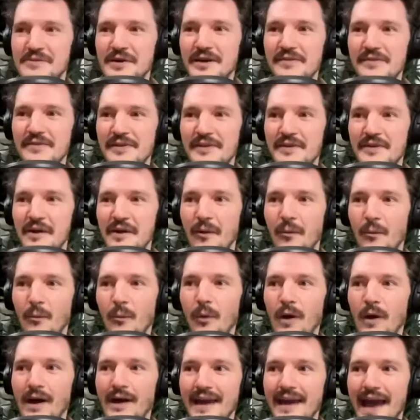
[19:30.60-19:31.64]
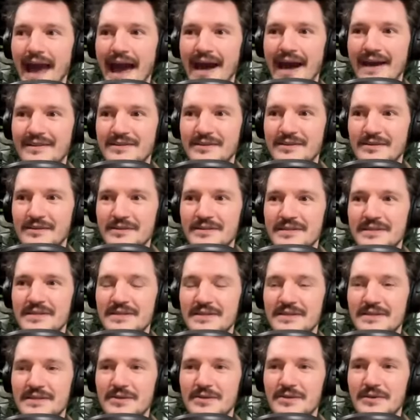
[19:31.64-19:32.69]
trying to figure out what actors
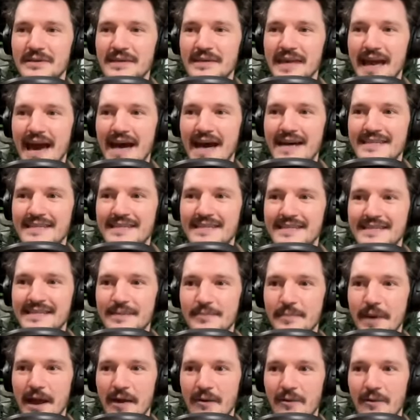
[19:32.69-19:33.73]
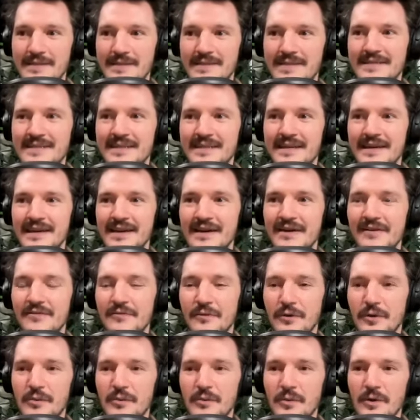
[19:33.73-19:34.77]
you could cast as the parents
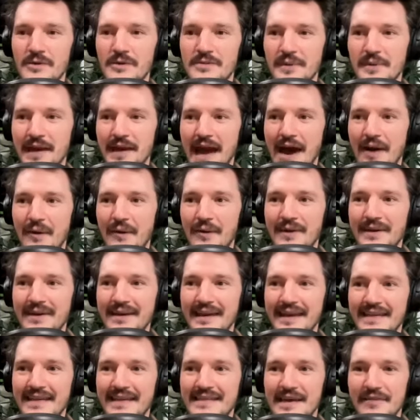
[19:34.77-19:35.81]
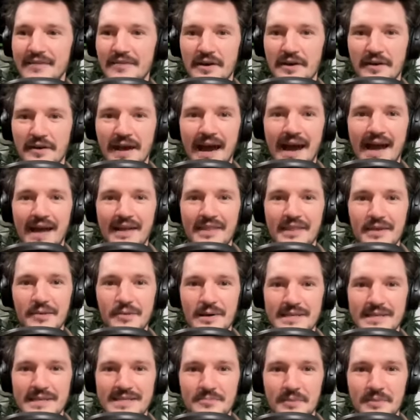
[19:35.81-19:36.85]
for Rose McGowan and David Arquette that
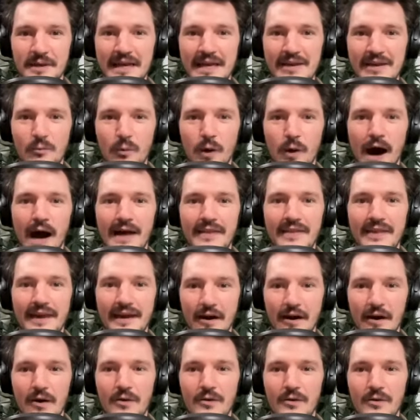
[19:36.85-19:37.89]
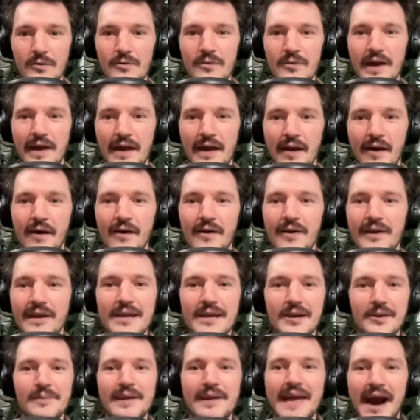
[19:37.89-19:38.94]
would explain why they are who they are.
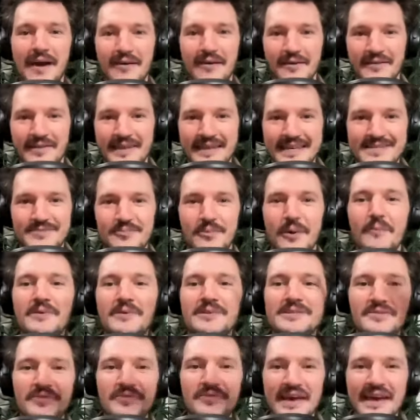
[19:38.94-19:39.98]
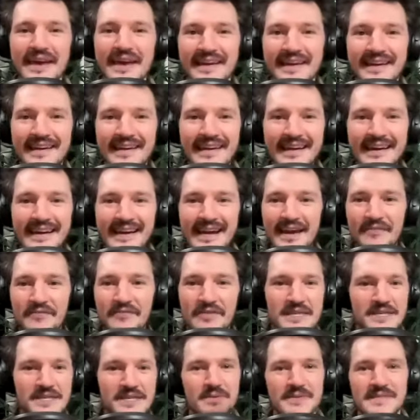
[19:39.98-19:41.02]
Hear me out on this. What would you think if
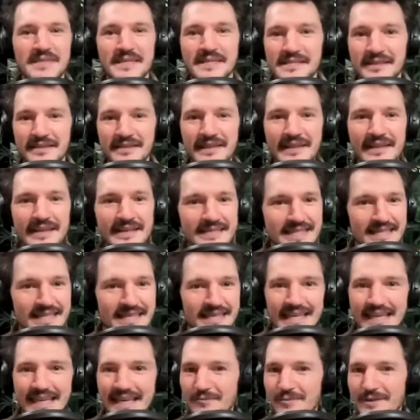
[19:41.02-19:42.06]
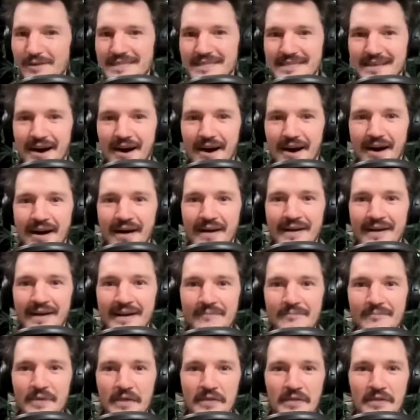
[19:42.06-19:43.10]
this was a deleted scene and we saw
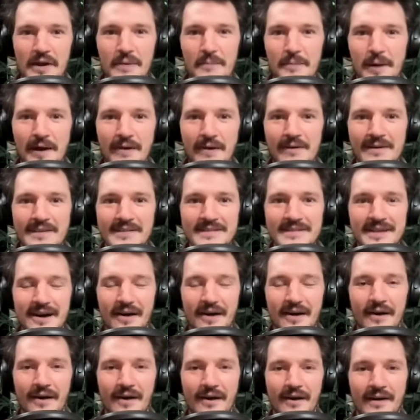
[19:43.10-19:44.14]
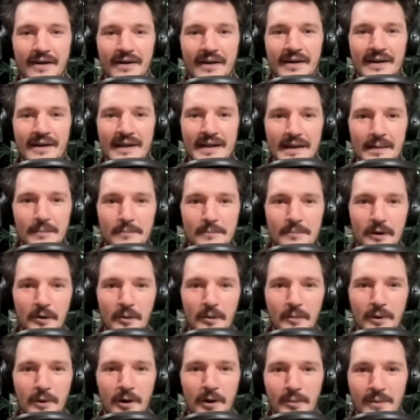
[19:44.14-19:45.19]
that their parents are Bill
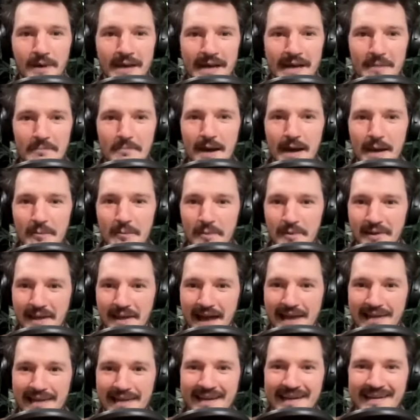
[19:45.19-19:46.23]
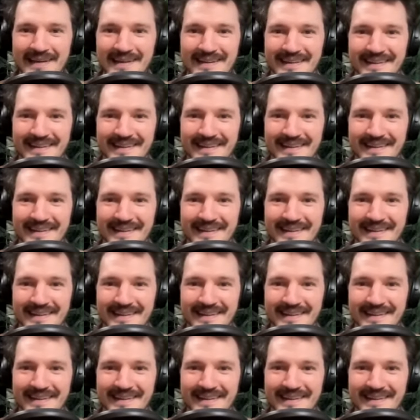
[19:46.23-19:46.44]
Pullman and Megan Mullally?